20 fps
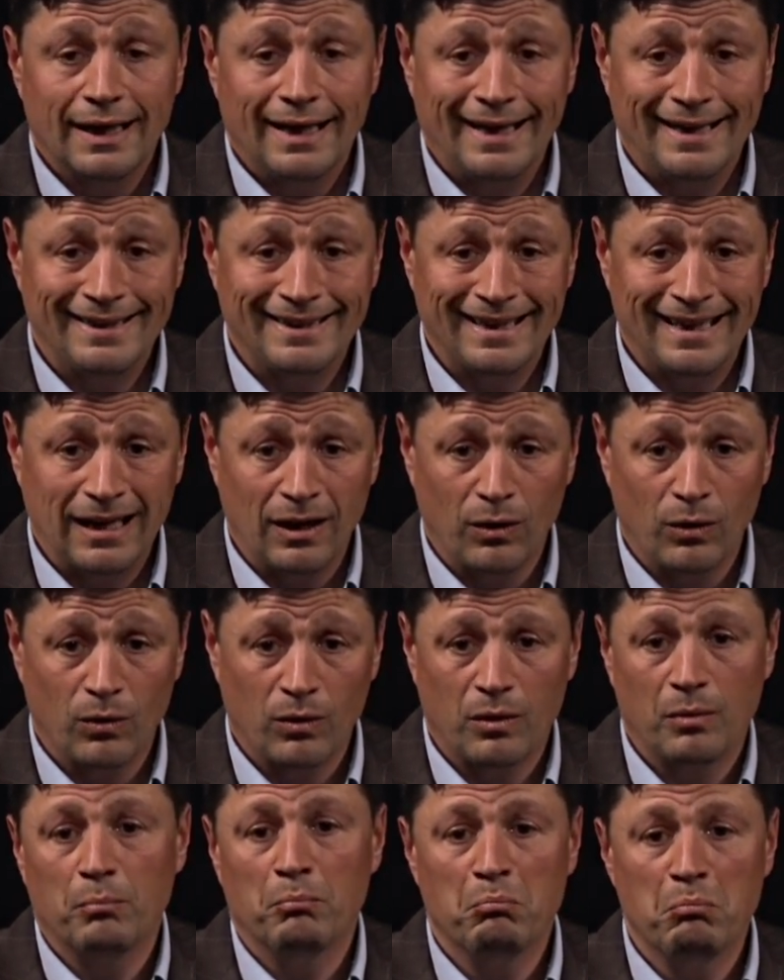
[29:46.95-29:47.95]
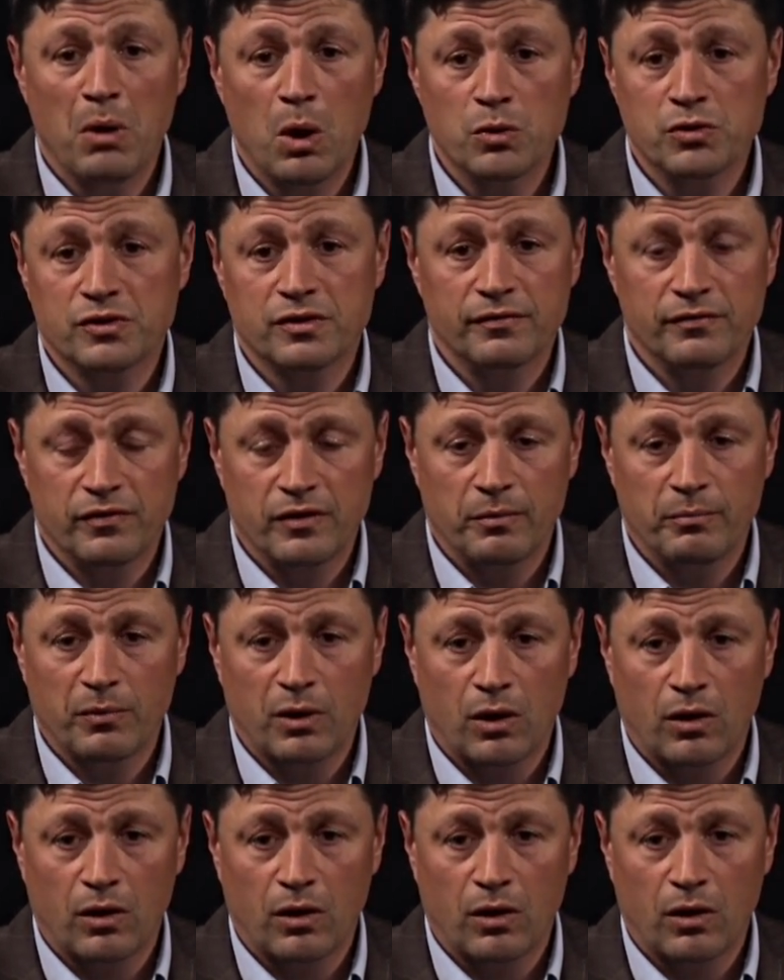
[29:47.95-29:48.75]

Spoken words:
And now most of them